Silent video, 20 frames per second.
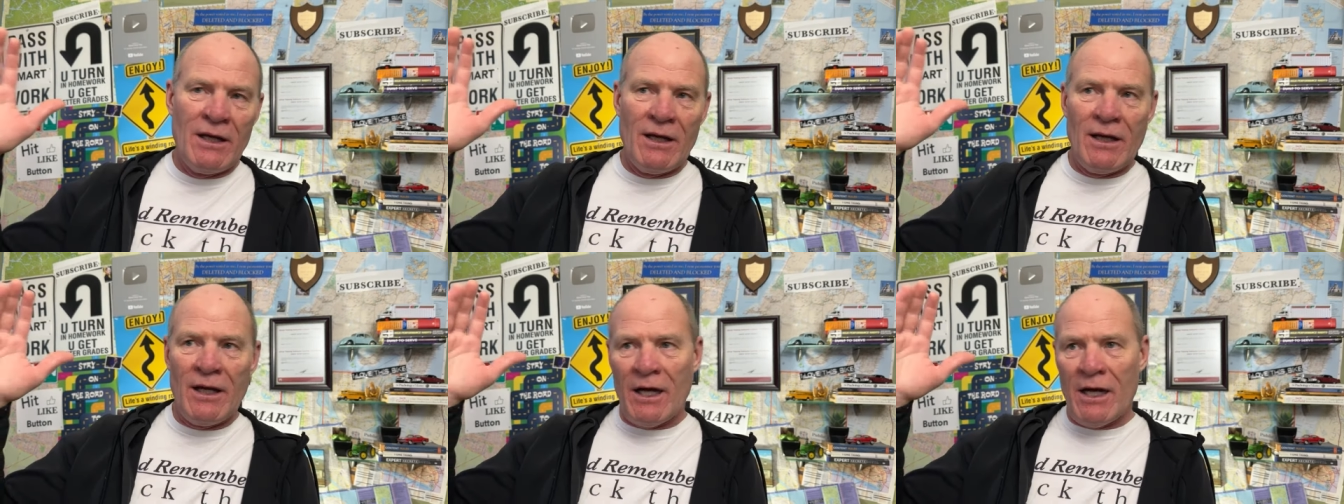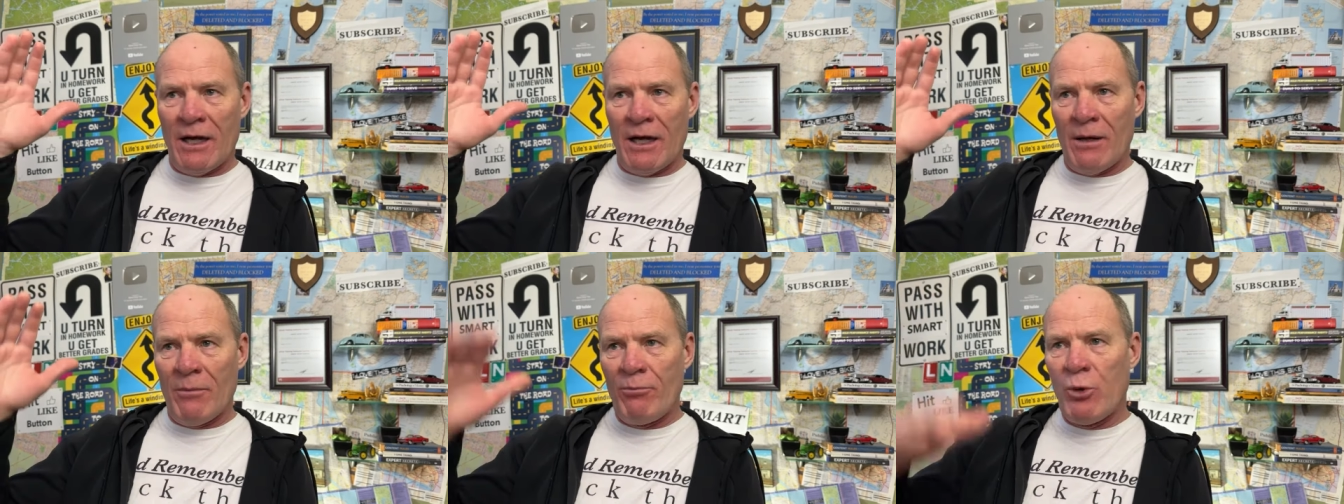
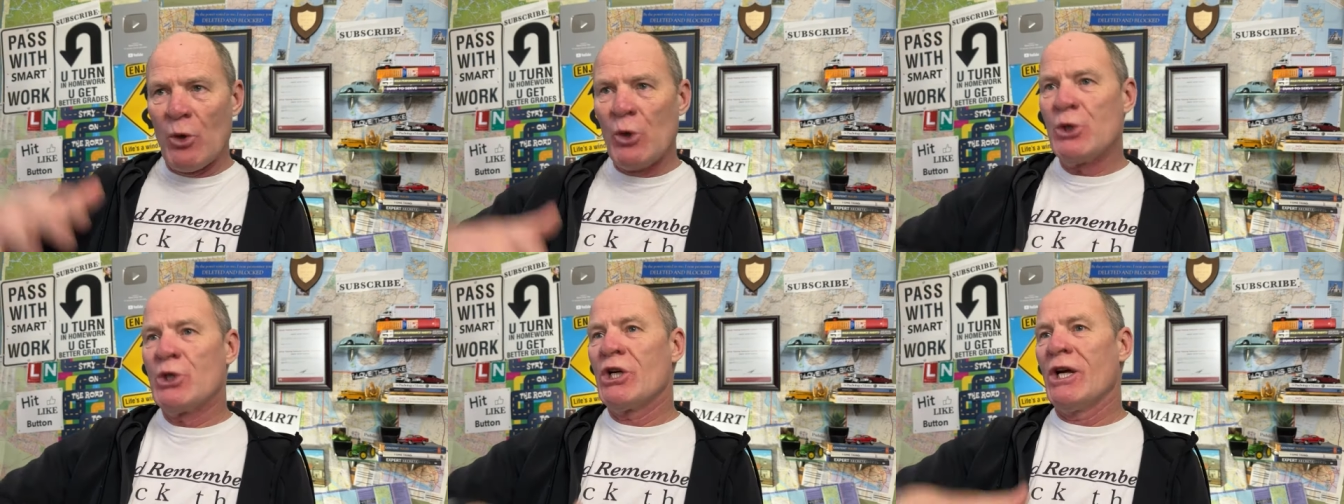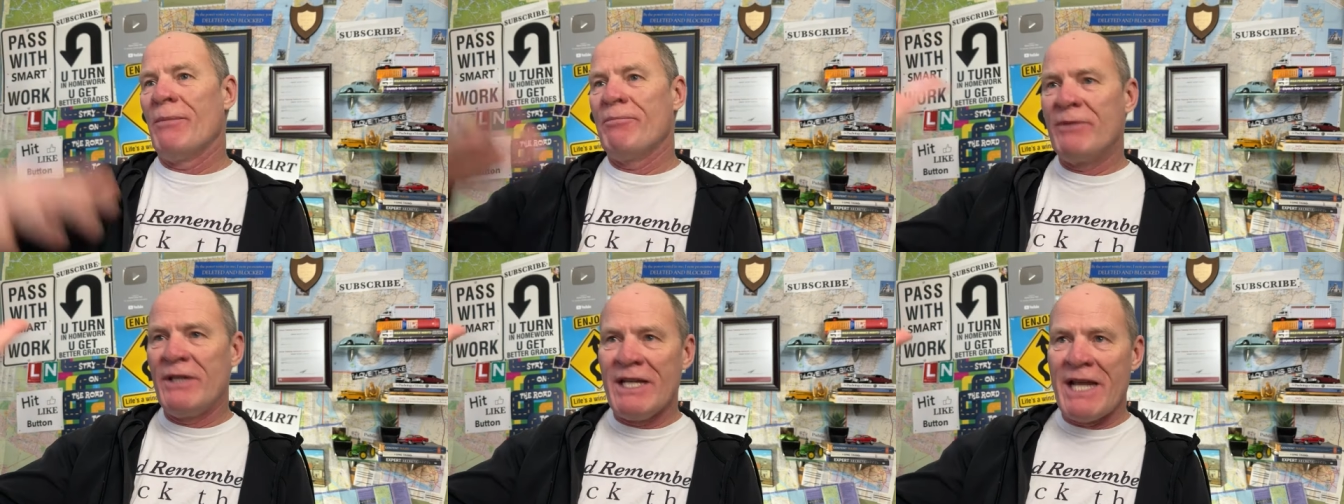uh, push
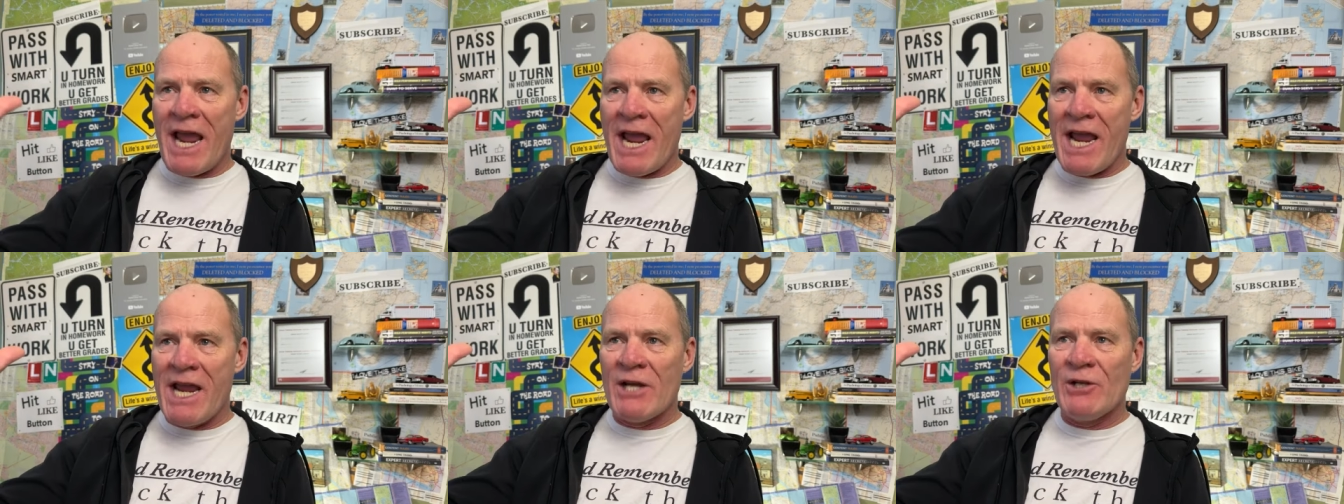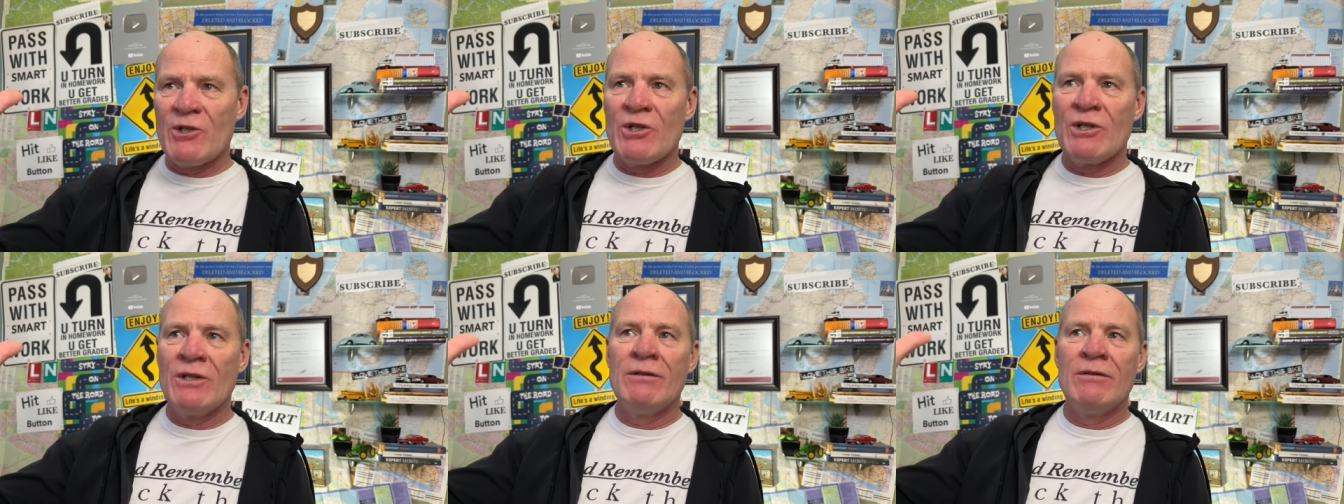up the
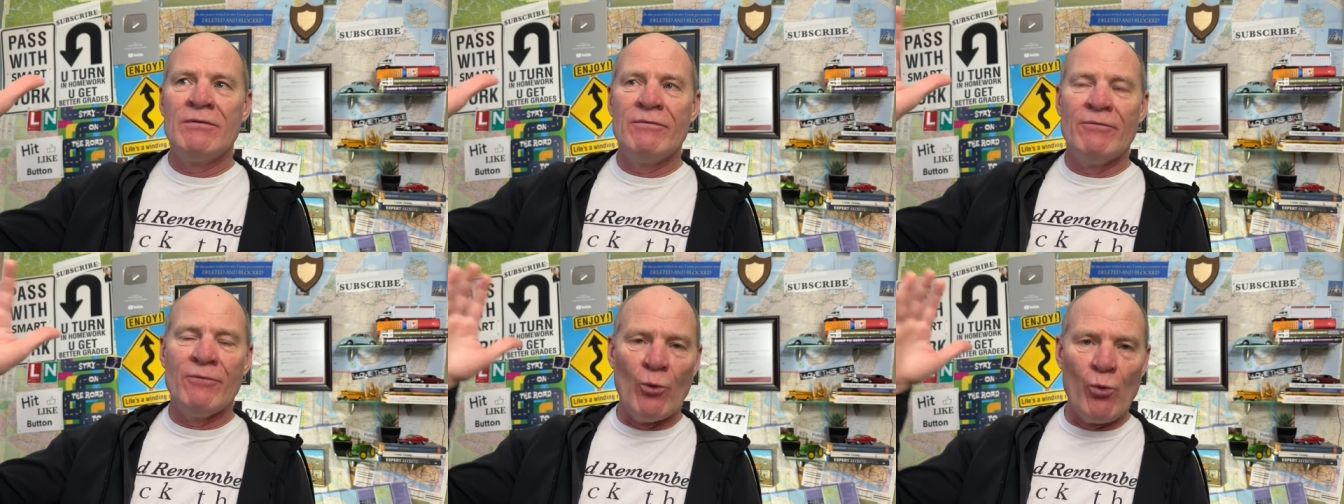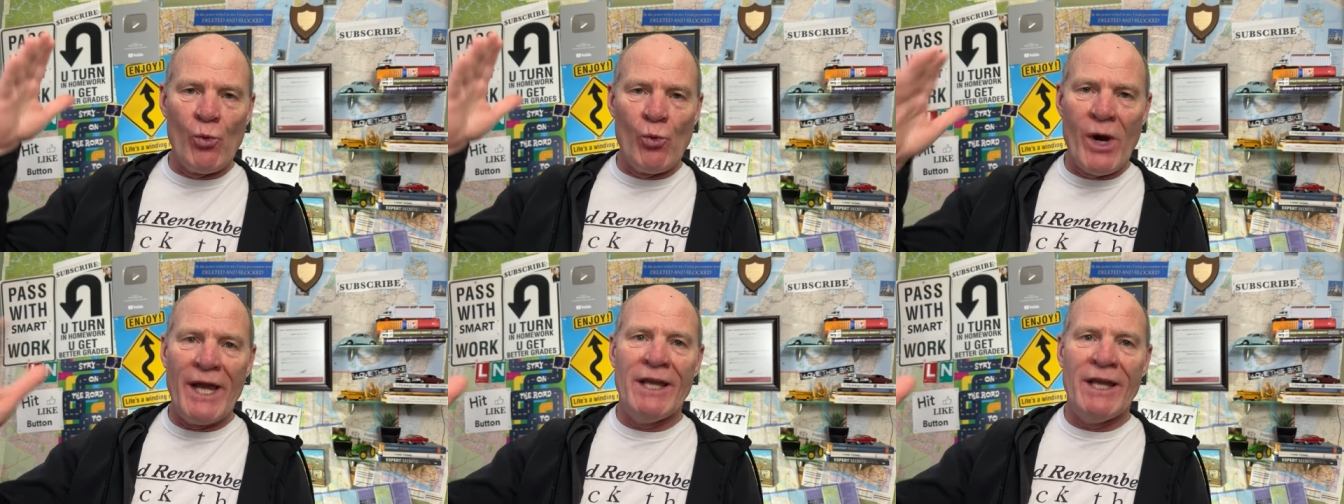age for
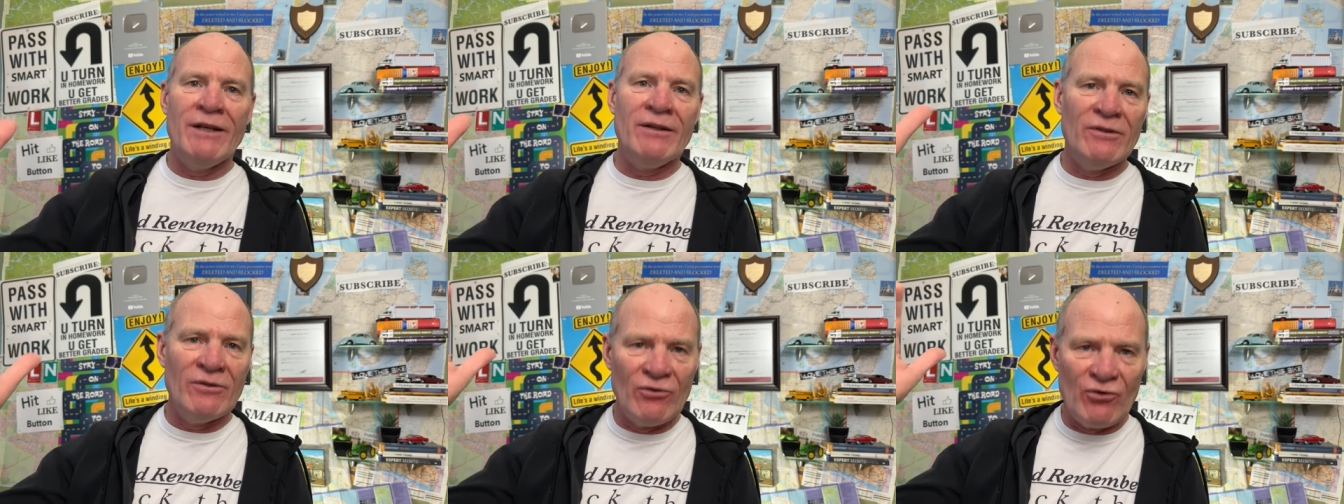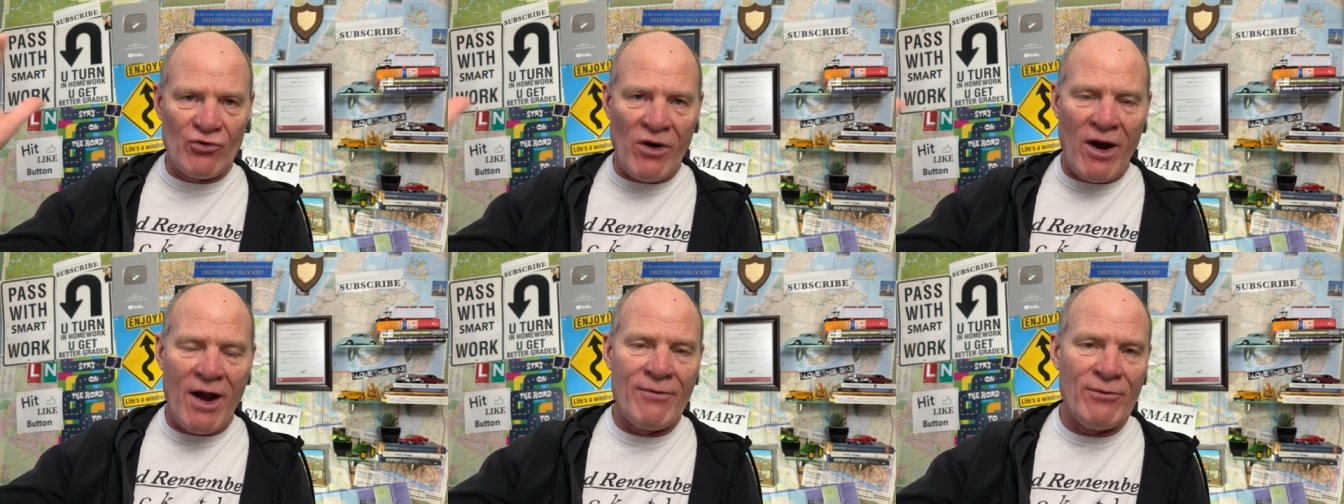when
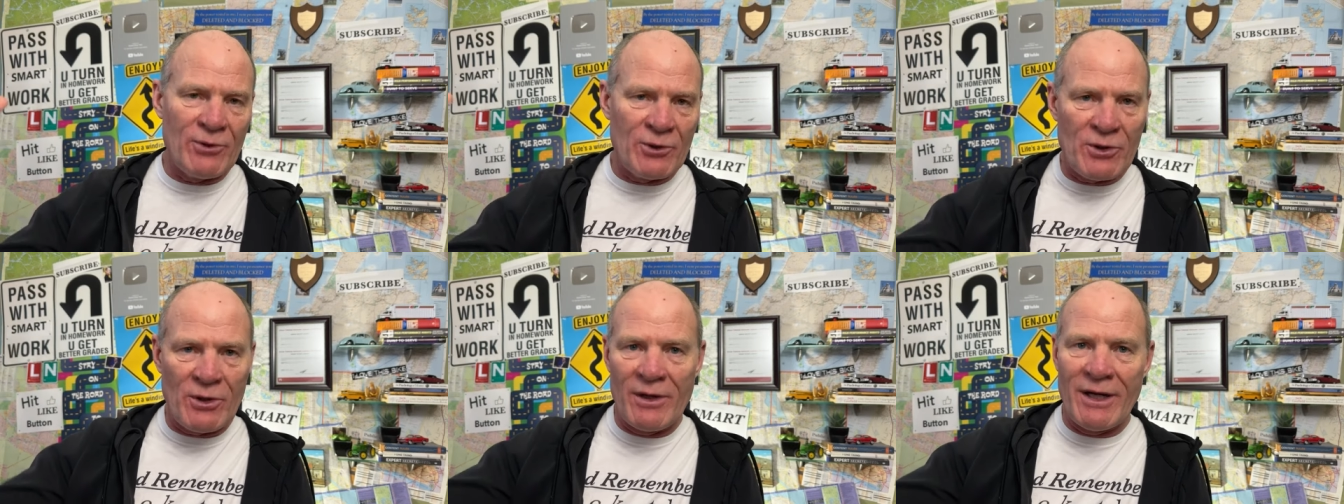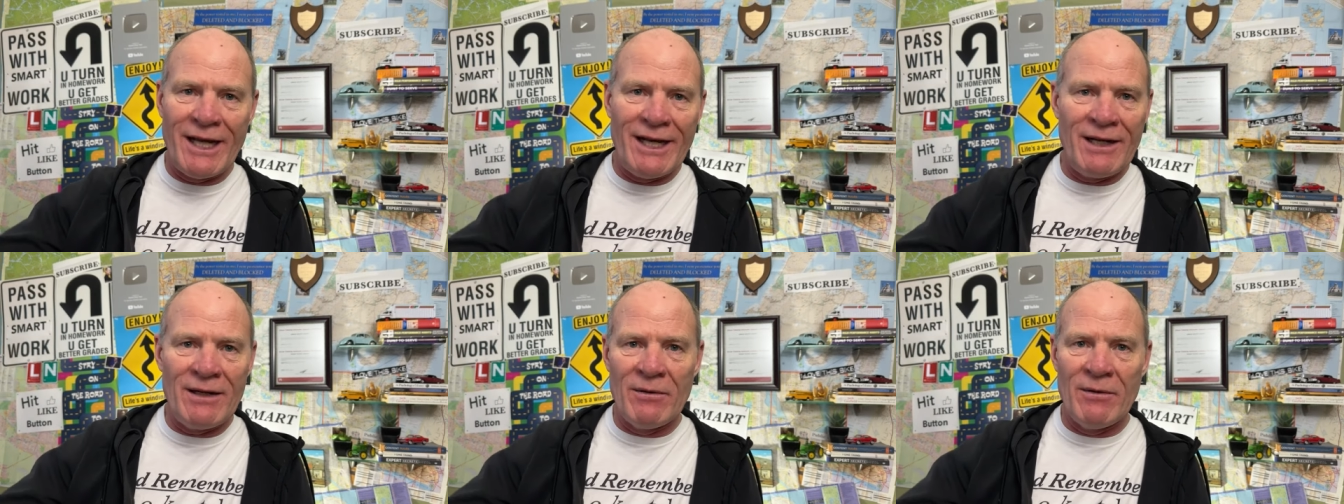drivers are
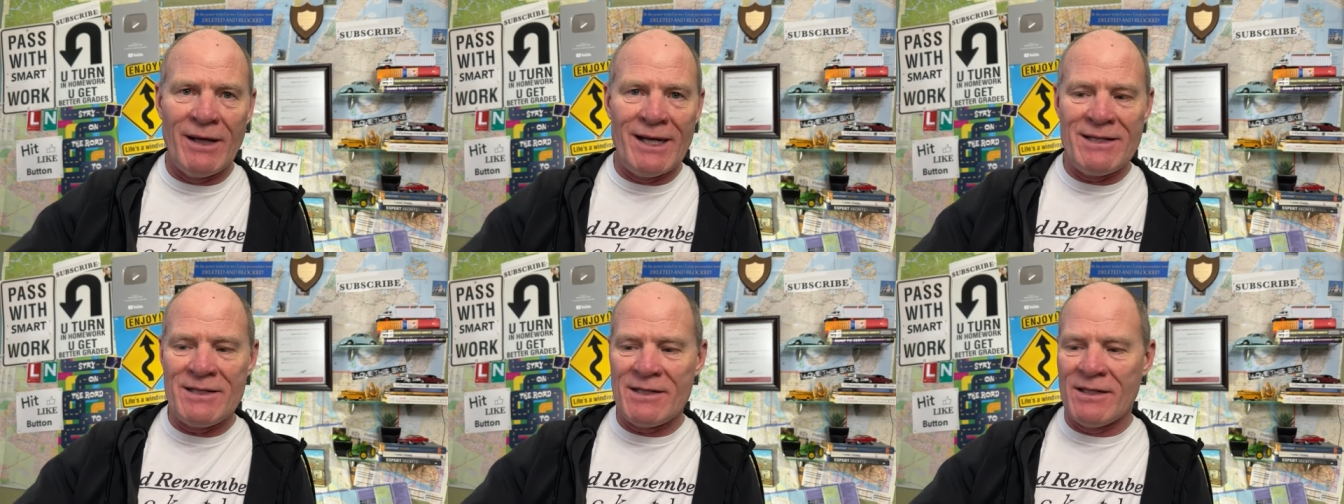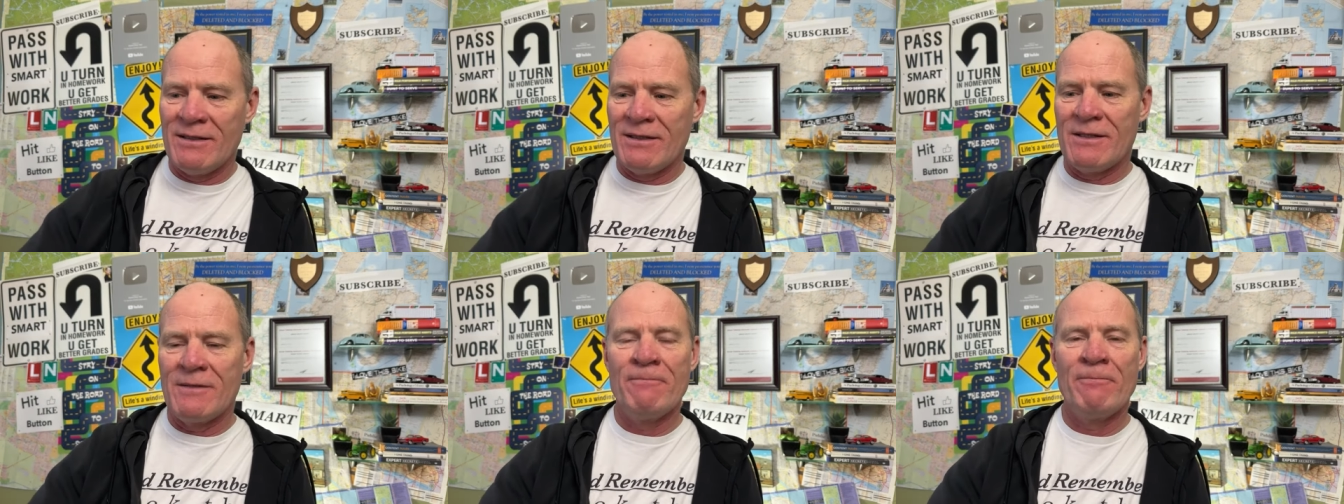getting a
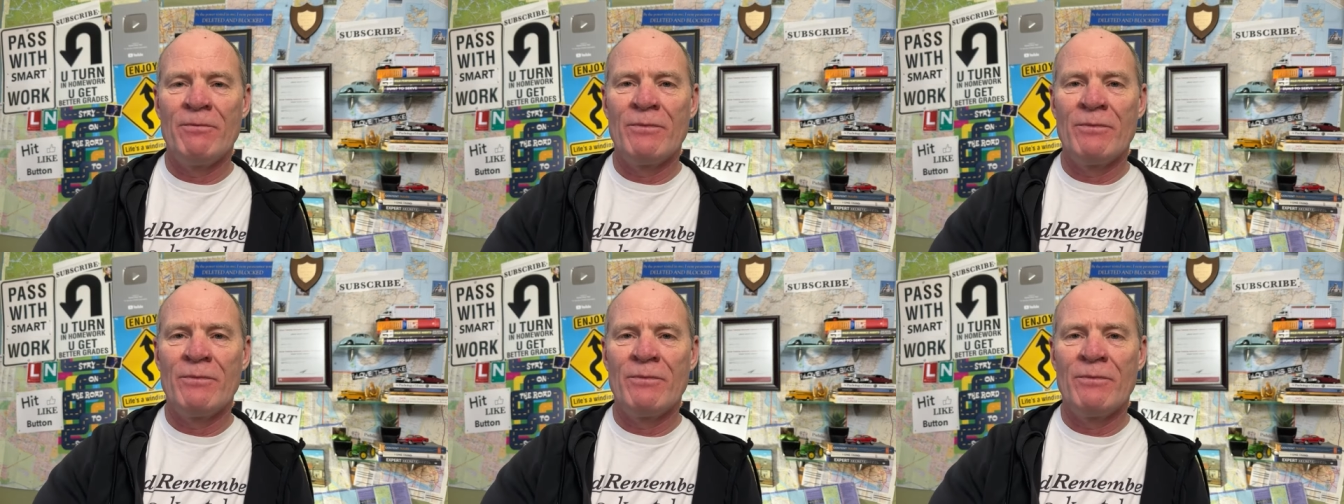license.